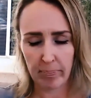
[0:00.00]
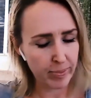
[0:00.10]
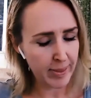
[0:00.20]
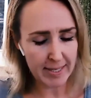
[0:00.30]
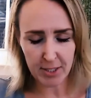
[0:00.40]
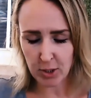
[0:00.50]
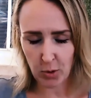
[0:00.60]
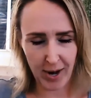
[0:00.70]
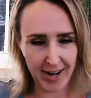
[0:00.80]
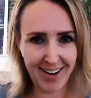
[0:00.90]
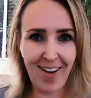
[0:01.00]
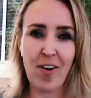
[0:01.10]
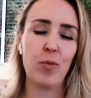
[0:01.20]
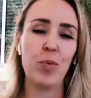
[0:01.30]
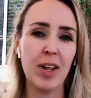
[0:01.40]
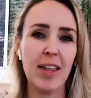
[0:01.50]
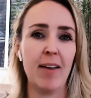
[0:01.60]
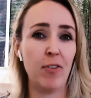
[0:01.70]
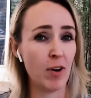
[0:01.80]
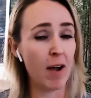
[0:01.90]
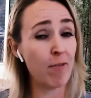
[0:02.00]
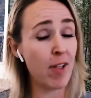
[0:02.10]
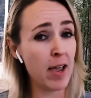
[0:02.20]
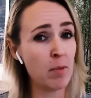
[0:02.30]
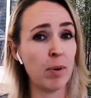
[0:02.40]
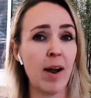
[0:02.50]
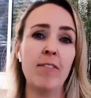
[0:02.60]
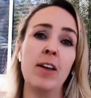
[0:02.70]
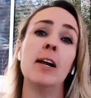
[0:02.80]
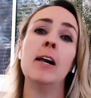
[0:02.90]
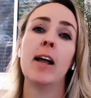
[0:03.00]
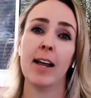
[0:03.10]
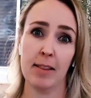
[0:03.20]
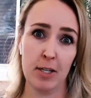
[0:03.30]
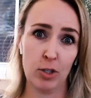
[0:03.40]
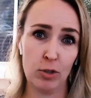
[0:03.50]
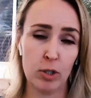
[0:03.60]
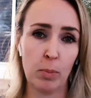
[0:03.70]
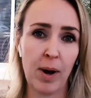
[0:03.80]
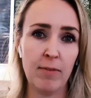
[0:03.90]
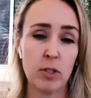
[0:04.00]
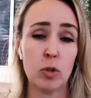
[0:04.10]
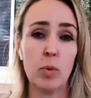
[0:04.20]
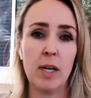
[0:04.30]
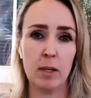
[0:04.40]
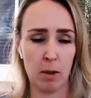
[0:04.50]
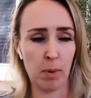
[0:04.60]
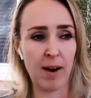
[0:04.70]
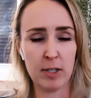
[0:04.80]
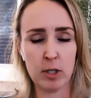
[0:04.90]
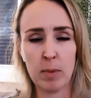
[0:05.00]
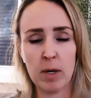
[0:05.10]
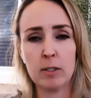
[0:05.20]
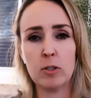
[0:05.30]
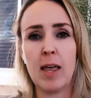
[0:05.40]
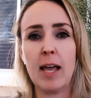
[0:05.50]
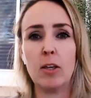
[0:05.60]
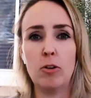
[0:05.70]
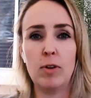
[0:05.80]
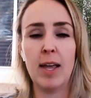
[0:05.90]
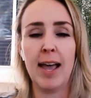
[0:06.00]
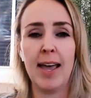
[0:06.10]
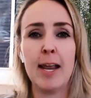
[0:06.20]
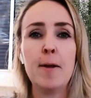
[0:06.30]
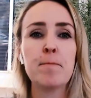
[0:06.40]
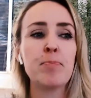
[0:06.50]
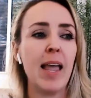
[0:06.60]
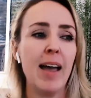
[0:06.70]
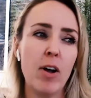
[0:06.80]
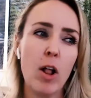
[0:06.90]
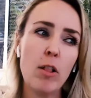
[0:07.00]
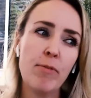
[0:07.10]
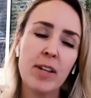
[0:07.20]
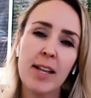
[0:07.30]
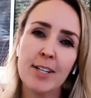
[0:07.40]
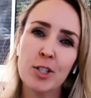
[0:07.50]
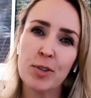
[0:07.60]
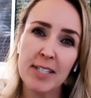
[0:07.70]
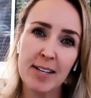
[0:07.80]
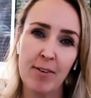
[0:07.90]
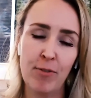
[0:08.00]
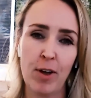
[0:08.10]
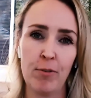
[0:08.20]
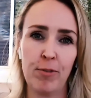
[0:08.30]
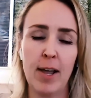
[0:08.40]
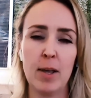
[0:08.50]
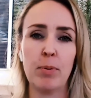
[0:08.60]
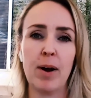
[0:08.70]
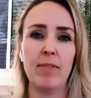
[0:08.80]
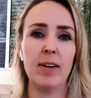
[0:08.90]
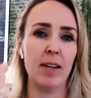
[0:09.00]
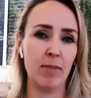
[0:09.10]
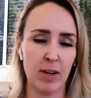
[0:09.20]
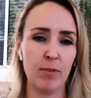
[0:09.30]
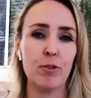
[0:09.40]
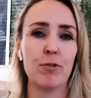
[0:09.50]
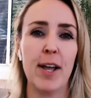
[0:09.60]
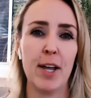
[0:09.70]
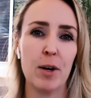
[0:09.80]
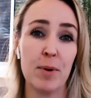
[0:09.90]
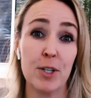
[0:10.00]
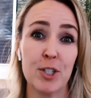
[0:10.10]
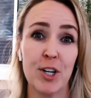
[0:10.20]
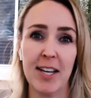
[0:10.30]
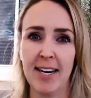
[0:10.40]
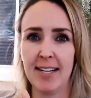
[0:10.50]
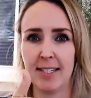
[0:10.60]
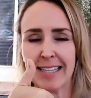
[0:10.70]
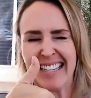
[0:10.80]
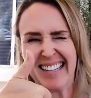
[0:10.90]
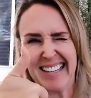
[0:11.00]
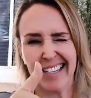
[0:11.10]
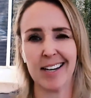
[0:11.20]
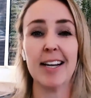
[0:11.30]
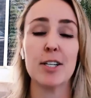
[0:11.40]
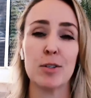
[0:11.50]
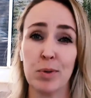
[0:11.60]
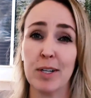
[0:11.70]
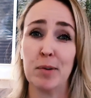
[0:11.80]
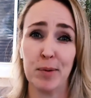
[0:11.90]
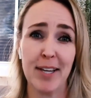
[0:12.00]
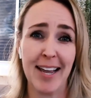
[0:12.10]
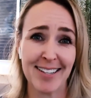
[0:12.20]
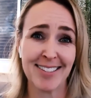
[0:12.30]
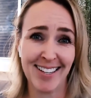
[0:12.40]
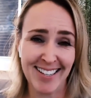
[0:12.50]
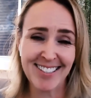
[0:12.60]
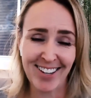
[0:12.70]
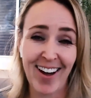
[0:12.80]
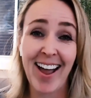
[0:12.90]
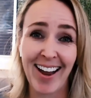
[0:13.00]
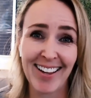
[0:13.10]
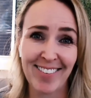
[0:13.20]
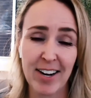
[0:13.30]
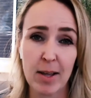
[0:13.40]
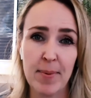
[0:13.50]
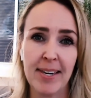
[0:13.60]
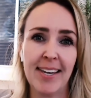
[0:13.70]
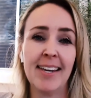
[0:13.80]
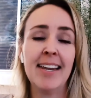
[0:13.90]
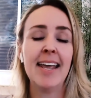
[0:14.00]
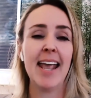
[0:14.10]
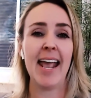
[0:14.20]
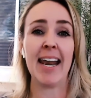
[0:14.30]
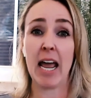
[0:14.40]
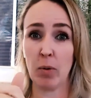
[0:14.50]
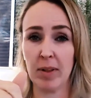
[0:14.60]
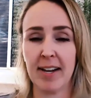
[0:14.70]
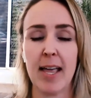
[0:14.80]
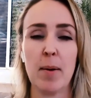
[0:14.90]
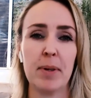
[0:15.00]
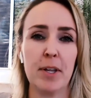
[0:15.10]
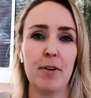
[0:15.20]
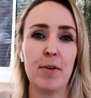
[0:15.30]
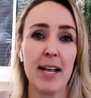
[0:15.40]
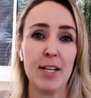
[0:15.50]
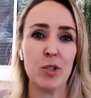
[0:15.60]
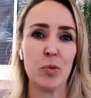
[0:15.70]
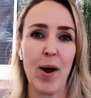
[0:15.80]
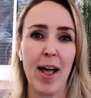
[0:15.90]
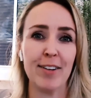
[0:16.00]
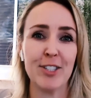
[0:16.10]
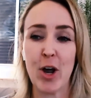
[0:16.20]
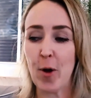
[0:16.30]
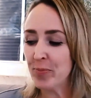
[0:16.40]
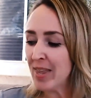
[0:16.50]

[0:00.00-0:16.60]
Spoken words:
this is the way to go. Really, if you're not flying private, at least use the private suite, the private terminal, so that you can have all of the luxuries of flying private, even if you're flying commercial. It is really, really excellent. So I highly recommend it. And I will link that below as well. So